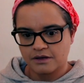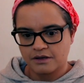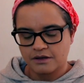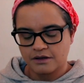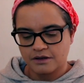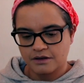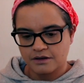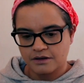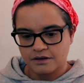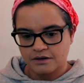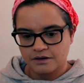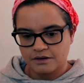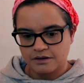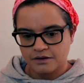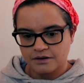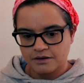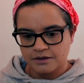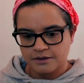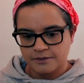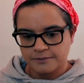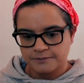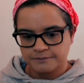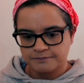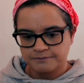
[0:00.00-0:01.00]

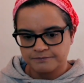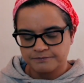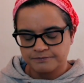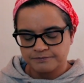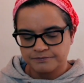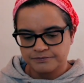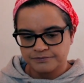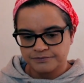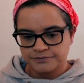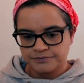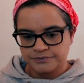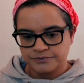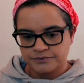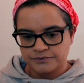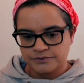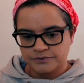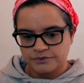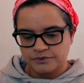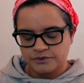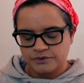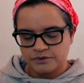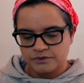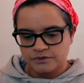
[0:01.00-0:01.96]
No one is speaking in this clip.